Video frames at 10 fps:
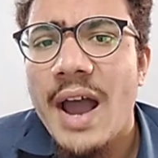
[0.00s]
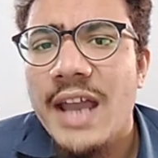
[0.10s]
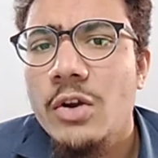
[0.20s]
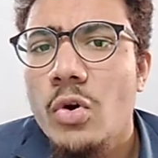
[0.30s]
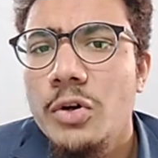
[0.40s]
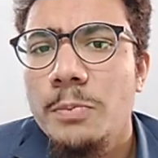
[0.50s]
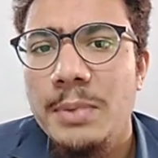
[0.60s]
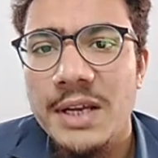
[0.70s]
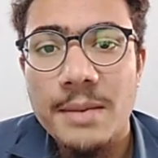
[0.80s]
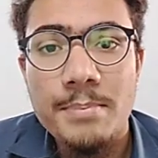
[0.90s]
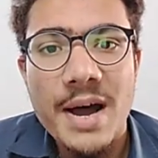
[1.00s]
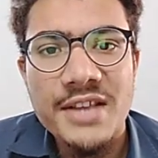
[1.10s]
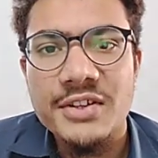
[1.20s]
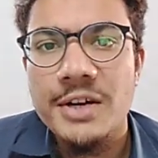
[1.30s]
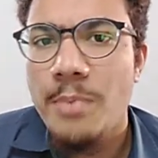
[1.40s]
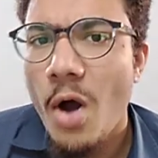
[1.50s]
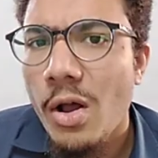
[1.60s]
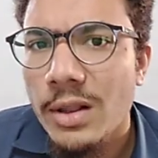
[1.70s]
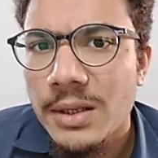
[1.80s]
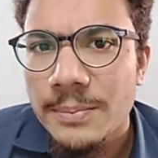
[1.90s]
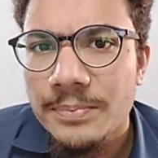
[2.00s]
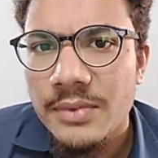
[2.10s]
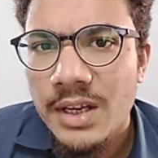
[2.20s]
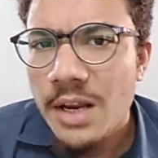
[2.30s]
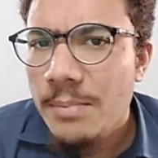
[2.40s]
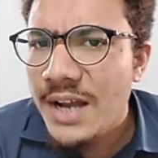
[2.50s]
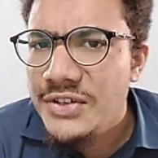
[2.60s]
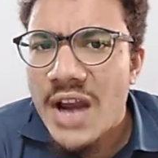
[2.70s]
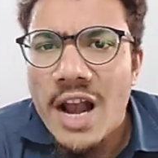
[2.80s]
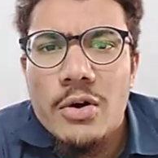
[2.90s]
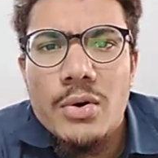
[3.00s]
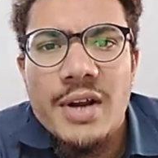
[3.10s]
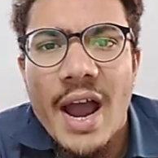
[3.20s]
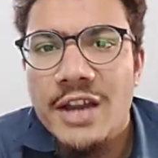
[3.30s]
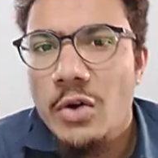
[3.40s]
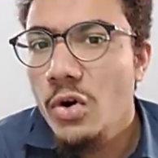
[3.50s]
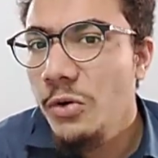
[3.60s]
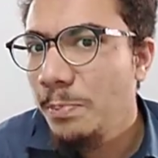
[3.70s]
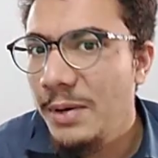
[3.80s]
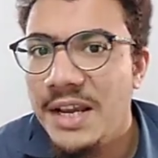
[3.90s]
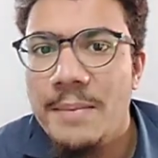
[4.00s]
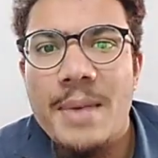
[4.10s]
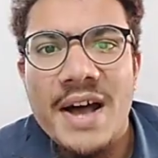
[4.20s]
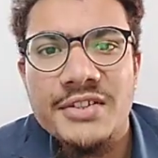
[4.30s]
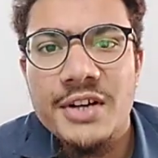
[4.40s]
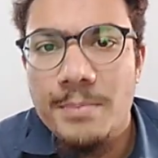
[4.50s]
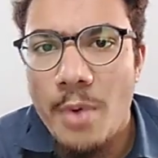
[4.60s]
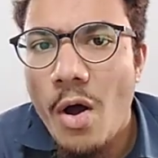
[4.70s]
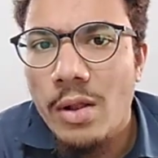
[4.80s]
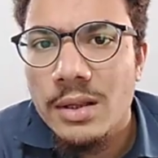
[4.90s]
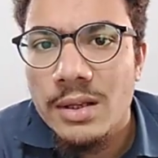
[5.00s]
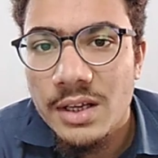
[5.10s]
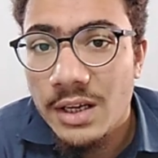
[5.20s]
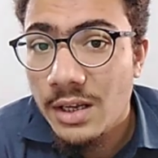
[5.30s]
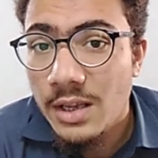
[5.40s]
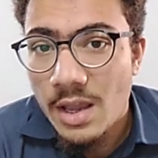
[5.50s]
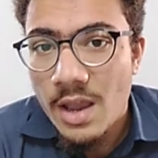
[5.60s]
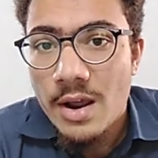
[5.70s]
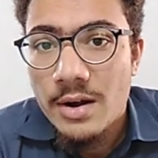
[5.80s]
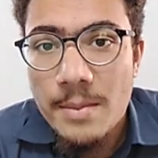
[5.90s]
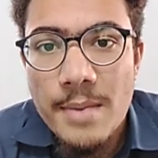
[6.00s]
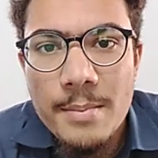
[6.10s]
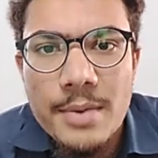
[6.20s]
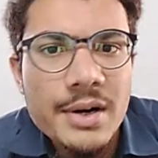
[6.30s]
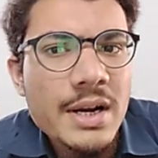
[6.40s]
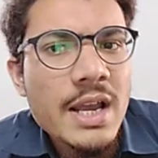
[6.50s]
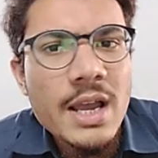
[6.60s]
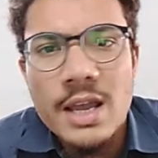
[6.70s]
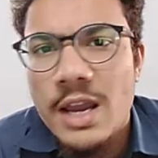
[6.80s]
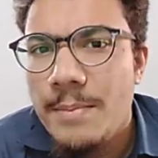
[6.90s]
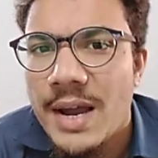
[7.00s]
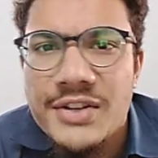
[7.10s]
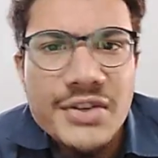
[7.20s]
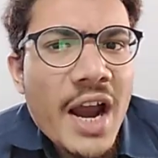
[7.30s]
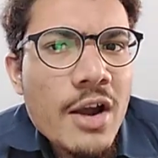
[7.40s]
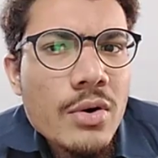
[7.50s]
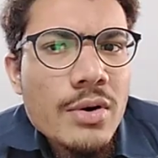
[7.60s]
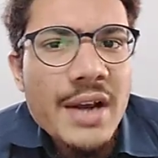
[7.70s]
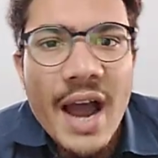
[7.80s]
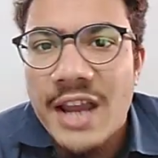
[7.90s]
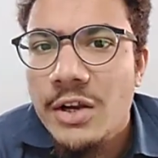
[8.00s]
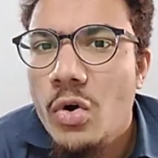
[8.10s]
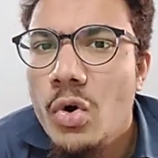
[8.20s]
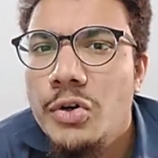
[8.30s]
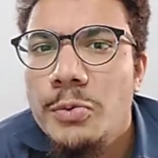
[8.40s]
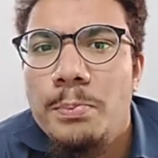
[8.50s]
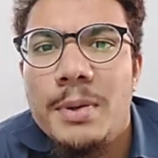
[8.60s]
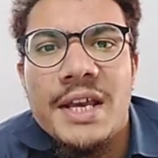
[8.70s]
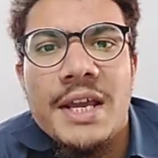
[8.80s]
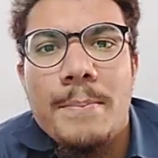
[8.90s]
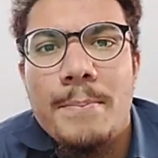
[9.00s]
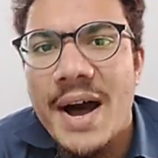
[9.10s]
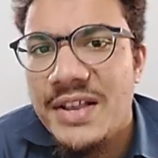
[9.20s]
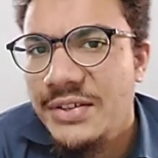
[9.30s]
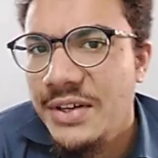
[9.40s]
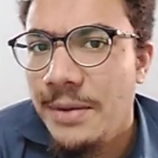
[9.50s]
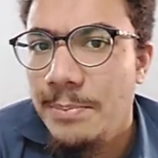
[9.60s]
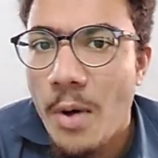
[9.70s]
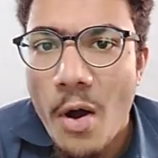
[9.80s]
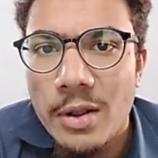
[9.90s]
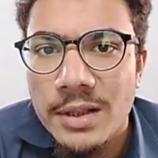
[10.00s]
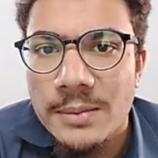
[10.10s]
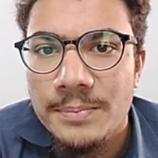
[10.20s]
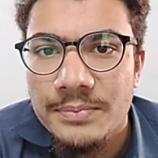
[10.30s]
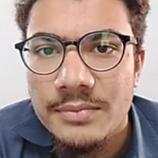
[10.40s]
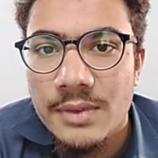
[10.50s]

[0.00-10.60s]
I could play basketball. In my childhood I could play basketball. Remember, in my childhood I could play basketball.